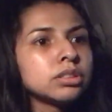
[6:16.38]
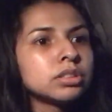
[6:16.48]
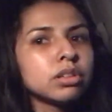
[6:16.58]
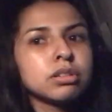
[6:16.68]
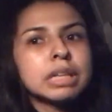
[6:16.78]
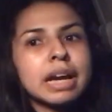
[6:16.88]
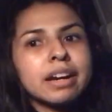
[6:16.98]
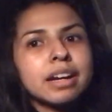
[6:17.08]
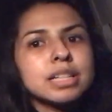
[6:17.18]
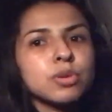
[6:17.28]
So yeah,
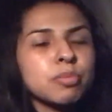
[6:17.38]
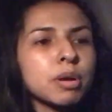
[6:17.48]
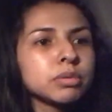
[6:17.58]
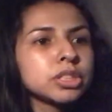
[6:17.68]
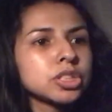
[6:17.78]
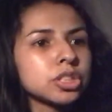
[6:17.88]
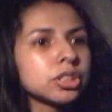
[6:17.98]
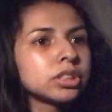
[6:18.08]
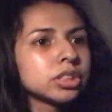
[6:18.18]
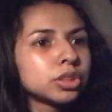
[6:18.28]
guys, we'll probably just send
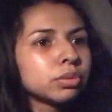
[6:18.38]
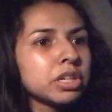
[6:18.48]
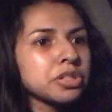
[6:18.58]
this into a